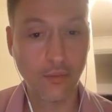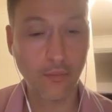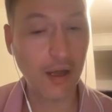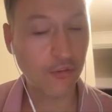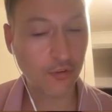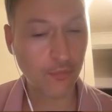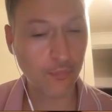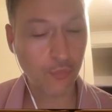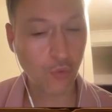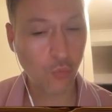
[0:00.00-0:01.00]
But
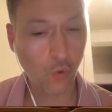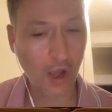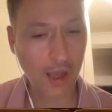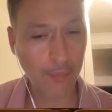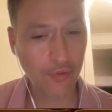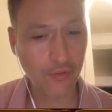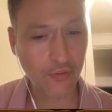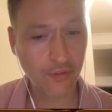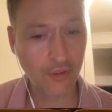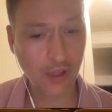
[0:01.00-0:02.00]
what
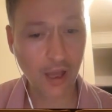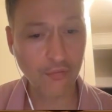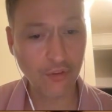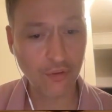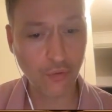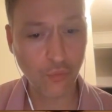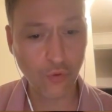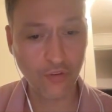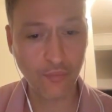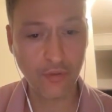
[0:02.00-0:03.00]
happens after we
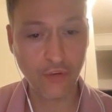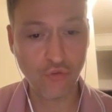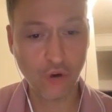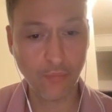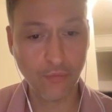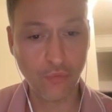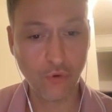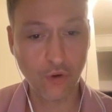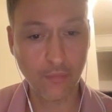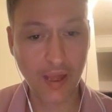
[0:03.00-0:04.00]
simply drop the
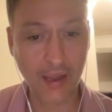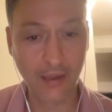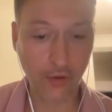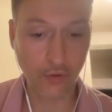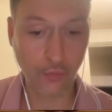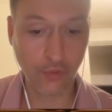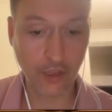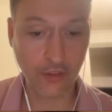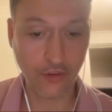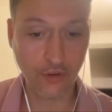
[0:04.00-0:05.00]
rook back with the
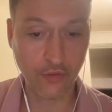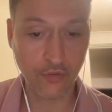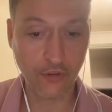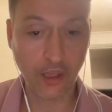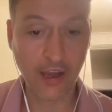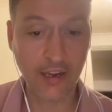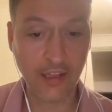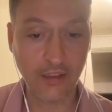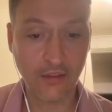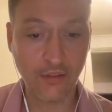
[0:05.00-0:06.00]
idea of sliding